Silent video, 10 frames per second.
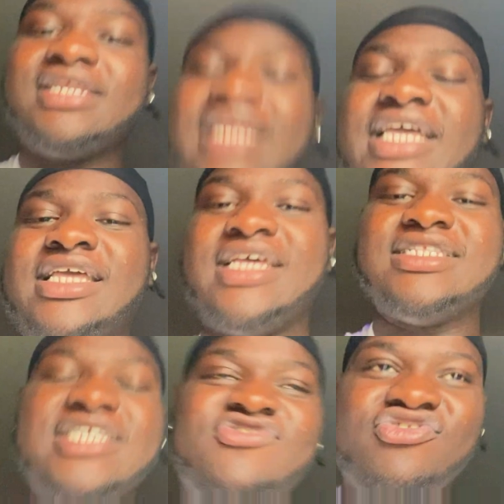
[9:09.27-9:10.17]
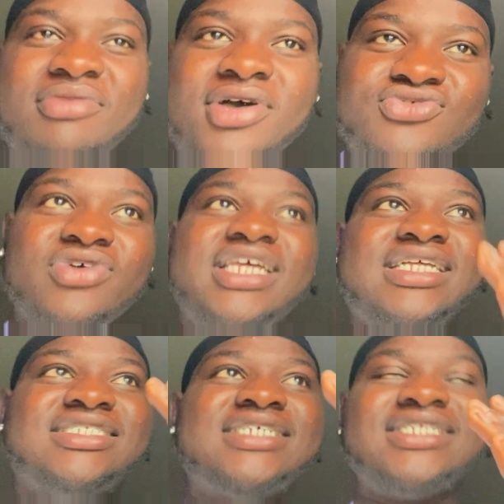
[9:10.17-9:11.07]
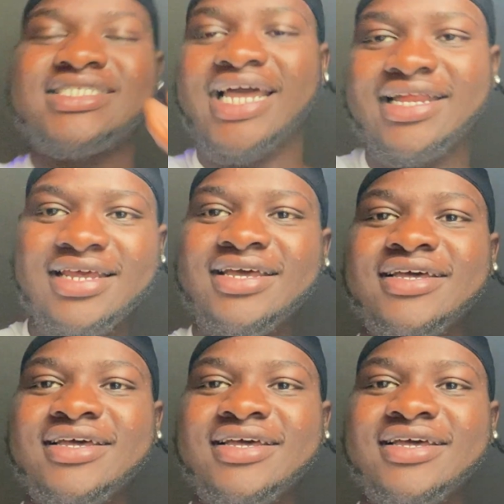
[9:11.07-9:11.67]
Like these females really can sense that.